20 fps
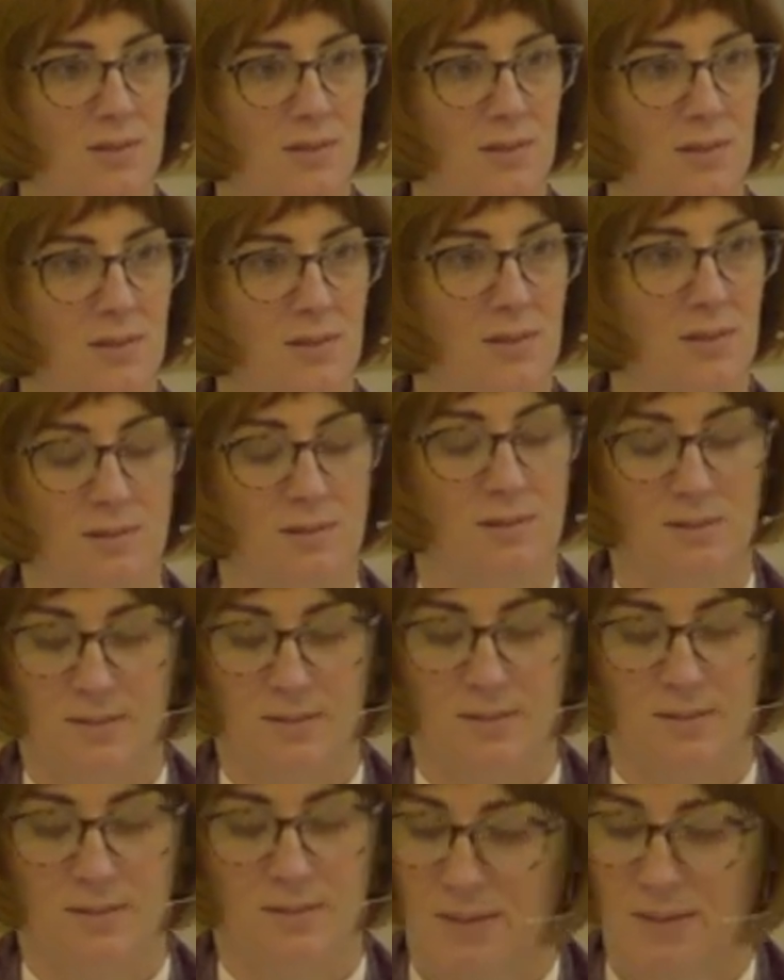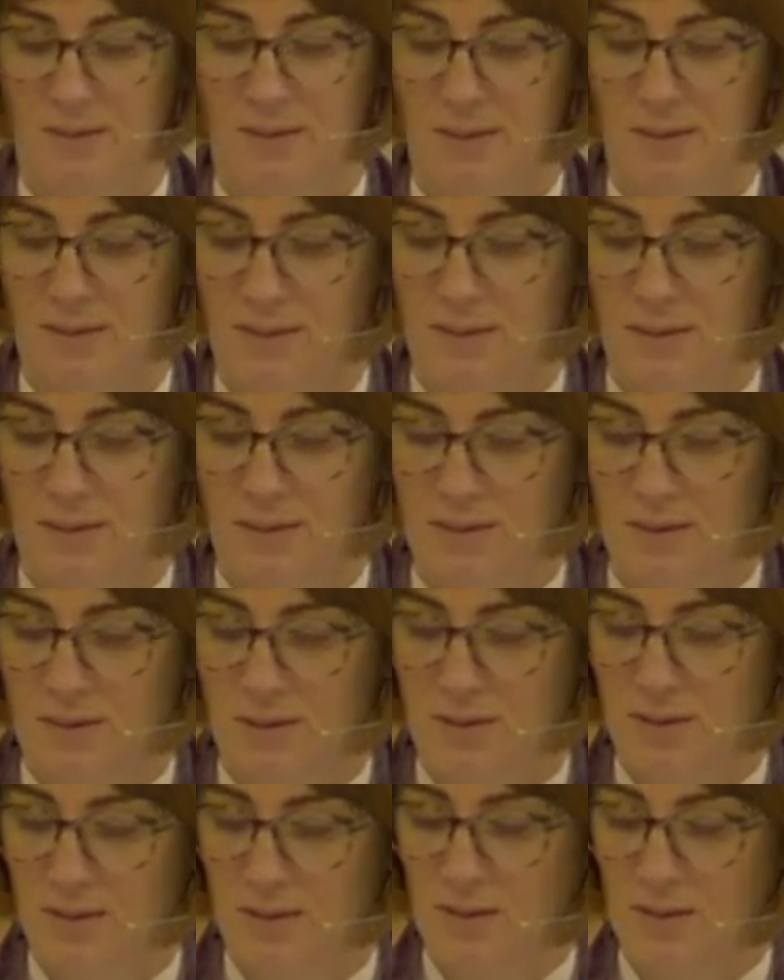
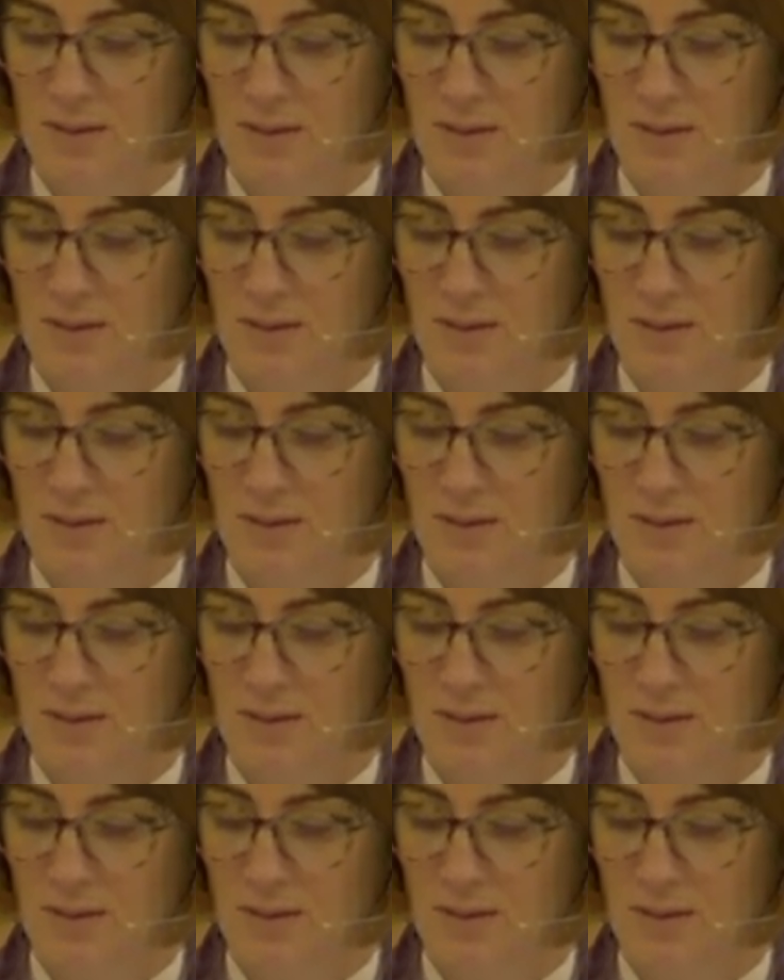Nobody speaks.